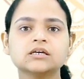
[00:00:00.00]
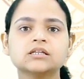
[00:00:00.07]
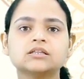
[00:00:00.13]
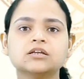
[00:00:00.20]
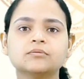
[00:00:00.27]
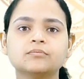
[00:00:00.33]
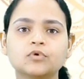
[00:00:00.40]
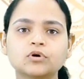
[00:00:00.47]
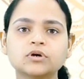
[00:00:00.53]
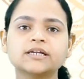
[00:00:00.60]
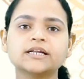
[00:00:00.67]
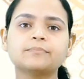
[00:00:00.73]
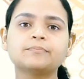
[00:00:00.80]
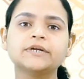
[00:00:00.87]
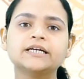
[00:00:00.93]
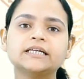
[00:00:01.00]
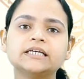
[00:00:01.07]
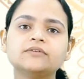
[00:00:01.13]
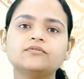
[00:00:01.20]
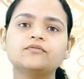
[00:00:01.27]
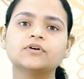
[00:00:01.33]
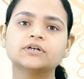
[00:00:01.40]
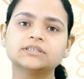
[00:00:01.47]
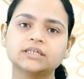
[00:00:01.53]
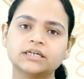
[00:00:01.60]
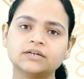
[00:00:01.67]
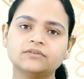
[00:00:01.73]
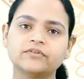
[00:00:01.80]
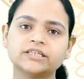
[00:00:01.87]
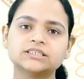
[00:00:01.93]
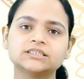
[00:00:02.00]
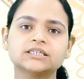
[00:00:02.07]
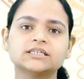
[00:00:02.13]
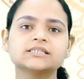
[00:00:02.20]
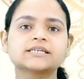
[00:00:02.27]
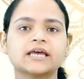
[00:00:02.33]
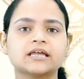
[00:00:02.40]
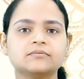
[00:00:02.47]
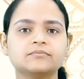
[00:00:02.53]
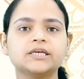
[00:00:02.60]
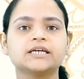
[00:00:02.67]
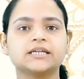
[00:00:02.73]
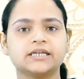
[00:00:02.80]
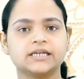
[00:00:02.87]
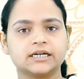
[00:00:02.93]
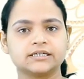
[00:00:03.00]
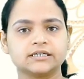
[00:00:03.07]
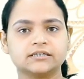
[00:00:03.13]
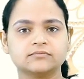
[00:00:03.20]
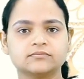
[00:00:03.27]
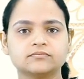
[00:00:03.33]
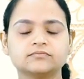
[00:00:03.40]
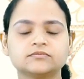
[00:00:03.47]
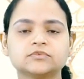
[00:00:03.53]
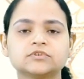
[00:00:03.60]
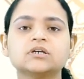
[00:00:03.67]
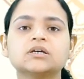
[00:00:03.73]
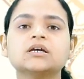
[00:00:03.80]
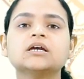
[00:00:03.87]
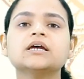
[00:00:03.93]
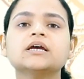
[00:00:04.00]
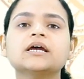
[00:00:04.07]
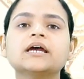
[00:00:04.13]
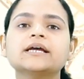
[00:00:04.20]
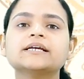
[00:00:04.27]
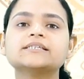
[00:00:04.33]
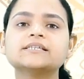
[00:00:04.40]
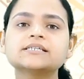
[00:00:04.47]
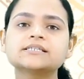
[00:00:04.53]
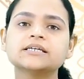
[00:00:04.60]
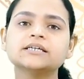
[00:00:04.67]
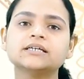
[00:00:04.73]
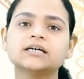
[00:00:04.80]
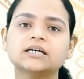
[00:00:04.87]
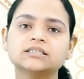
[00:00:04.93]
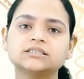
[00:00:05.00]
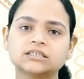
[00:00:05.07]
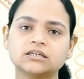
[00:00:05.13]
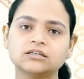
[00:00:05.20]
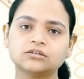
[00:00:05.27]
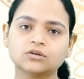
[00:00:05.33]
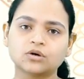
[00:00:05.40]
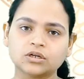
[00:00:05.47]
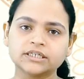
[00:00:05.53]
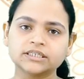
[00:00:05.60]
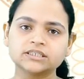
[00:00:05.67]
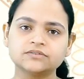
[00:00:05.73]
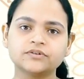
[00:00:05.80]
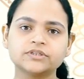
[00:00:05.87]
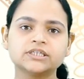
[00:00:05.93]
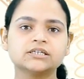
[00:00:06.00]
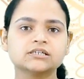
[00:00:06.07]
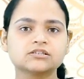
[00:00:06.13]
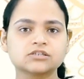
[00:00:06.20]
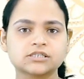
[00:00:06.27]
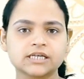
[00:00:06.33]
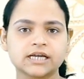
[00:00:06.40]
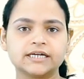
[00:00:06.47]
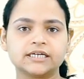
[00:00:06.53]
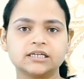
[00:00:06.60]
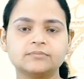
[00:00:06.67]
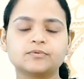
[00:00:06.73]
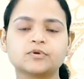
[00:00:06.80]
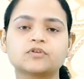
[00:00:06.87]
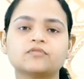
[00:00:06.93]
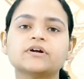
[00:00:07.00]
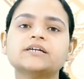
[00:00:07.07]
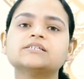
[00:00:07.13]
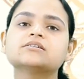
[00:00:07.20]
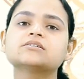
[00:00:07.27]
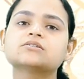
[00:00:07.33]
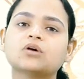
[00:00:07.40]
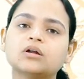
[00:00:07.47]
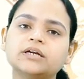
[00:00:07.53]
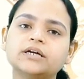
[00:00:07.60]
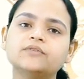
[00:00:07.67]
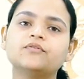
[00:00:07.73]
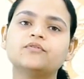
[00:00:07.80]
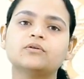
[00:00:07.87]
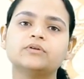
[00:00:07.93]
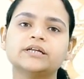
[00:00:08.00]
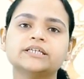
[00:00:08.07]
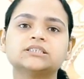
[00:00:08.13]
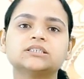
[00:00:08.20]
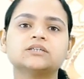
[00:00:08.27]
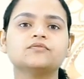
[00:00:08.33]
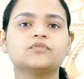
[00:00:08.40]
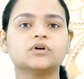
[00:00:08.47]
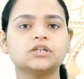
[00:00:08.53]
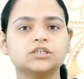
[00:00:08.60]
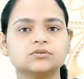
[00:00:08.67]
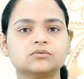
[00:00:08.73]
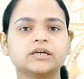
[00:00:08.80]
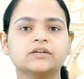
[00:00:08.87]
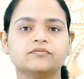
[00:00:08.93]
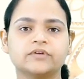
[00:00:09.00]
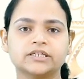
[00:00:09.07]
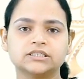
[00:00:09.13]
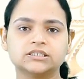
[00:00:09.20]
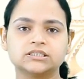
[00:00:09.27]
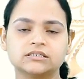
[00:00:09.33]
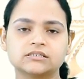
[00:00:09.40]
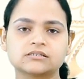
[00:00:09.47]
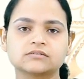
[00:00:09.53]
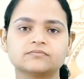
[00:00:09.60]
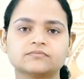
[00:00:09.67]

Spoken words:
the more rapidly further inventions can be created. Existing cultural knowledge within a society provides a solid foundation for new inventions.